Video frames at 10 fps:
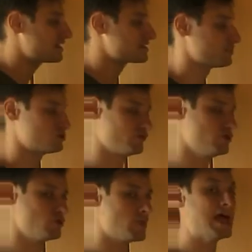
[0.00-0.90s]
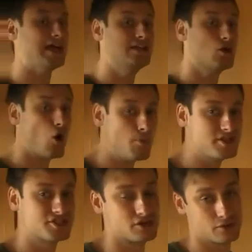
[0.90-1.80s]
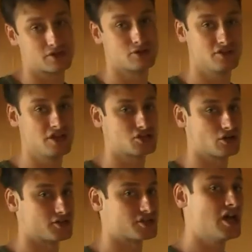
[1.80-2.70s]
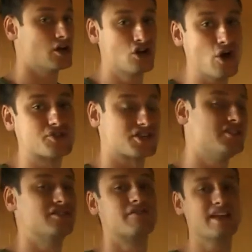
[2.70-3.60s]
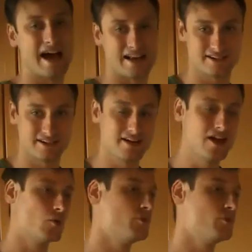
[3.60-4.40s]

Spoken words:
point of view, in open circuit conditions, because in the reality we